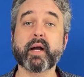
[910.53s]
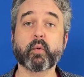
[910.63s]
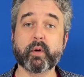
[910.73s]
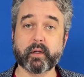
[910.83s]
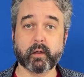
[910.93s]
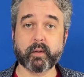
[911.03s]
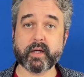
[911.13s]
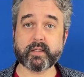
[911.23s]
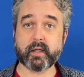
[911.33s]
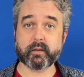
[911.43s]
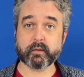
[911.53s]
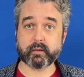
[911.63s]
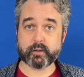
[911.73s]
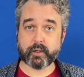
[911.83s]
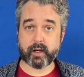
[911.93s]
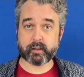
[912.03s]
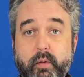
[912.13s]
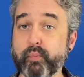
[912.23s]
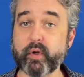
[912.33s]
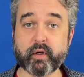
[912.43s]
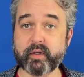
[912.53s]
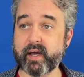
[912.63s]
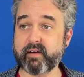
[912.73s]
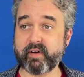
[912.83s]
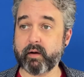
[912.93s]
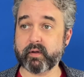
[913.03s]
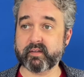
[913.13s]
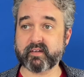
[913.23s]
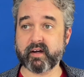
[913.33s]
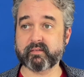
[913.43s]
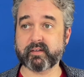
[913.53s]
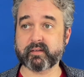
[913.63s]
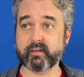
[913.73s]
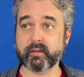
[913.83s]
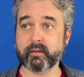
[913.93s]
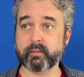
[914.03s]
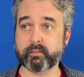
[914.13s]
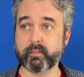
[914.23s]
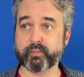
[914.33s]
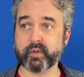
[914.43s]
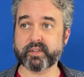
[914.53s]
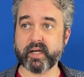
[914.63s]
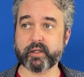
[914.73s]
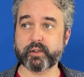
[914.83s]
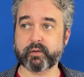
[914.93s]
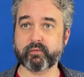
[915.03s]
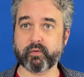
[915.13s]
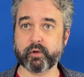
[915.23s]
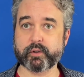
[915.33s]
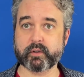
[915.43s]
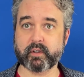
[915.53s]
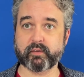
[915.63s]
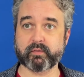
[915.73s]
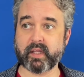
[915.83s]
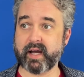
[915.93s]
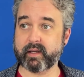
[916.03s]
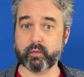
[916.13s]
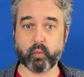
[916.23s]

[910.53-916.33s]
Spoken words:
Widow has entered the chat. Pretty good to have out. It's kind of like the protection version of Lion